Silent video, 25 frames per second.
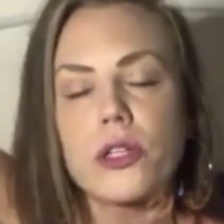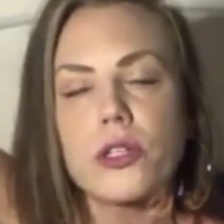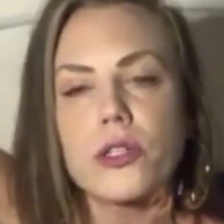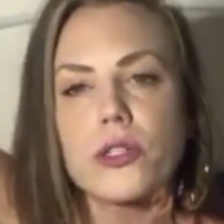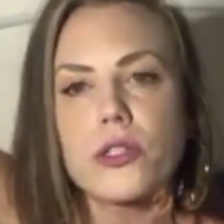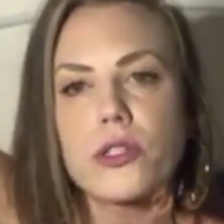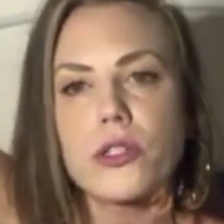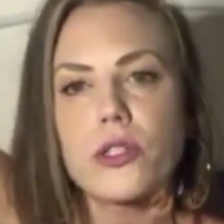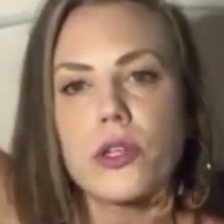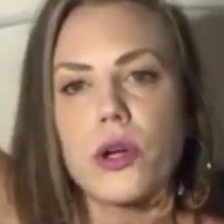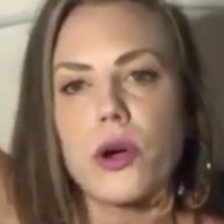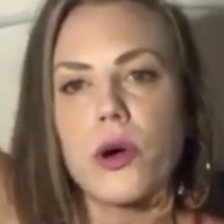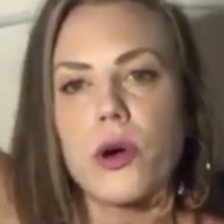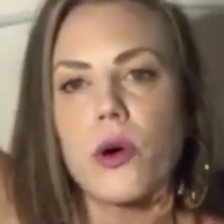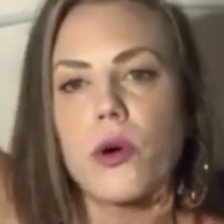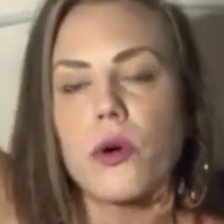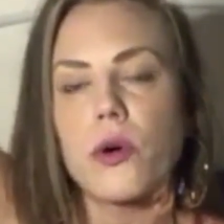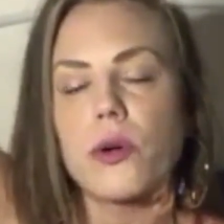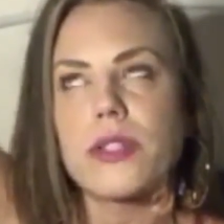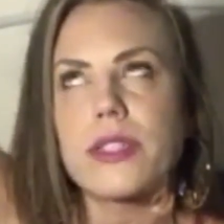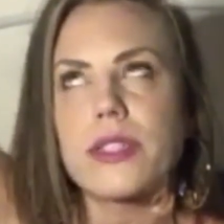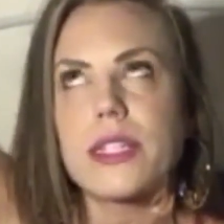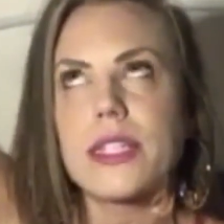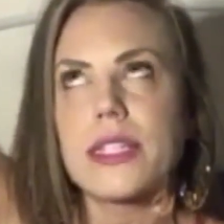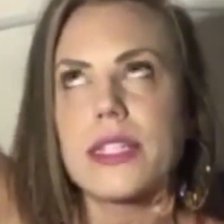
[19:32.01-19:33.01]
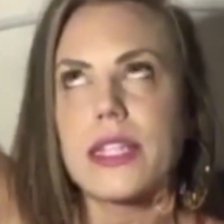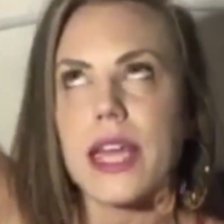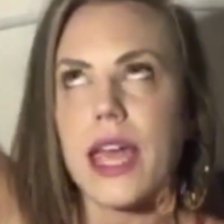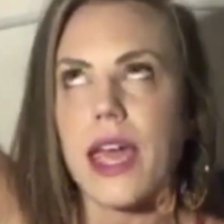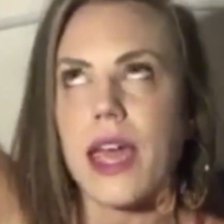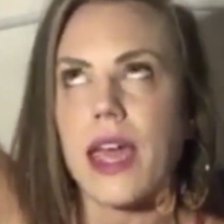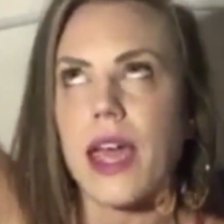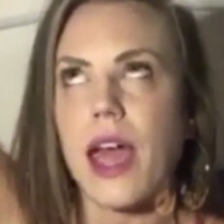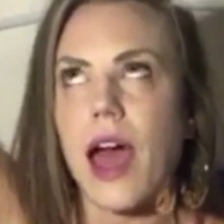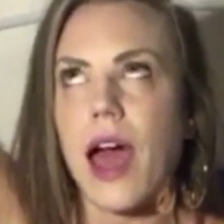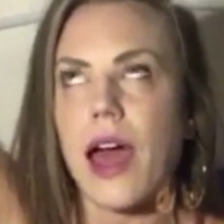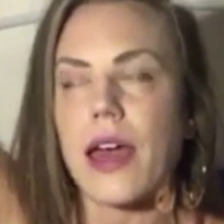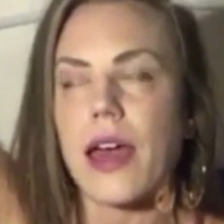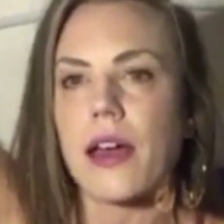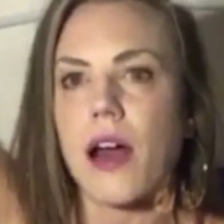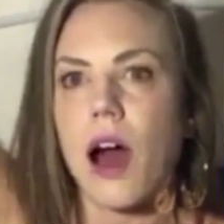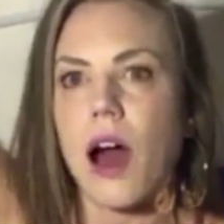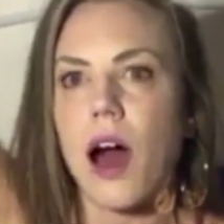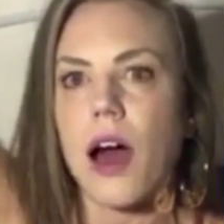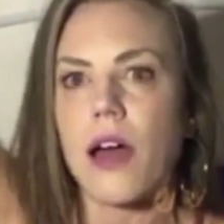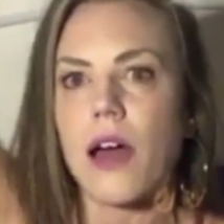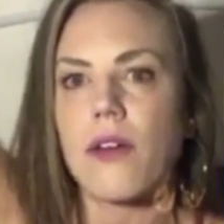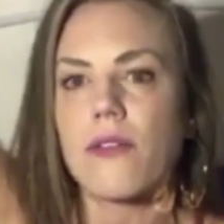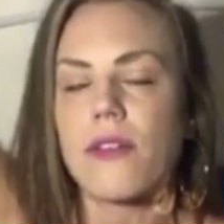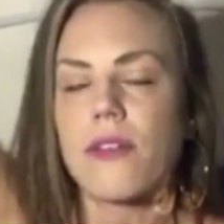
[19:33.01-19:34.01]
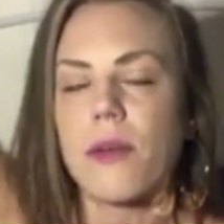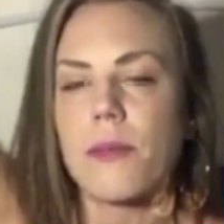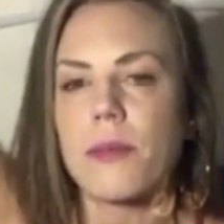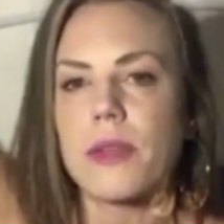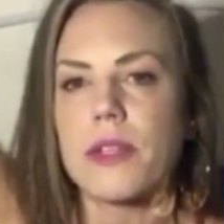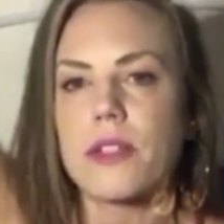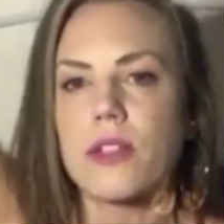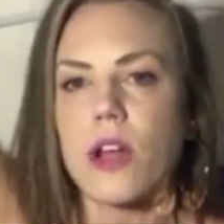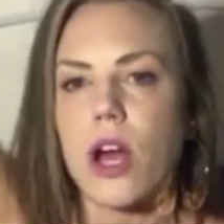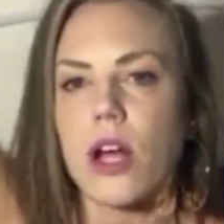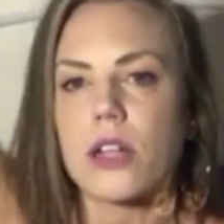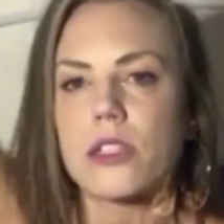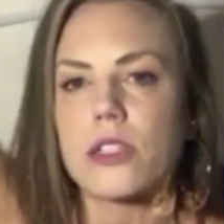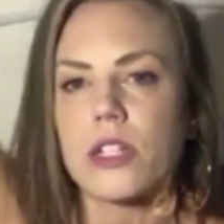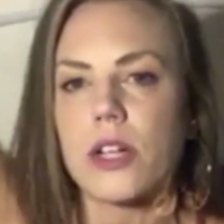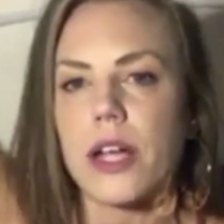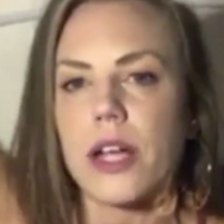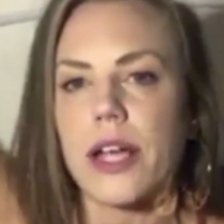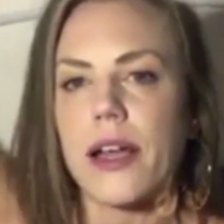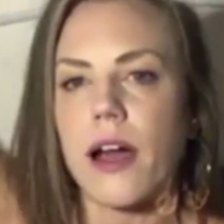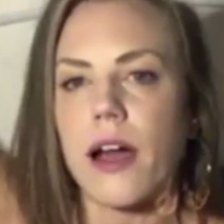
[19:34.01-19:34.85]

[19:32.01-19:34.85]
So today I got from the doctor,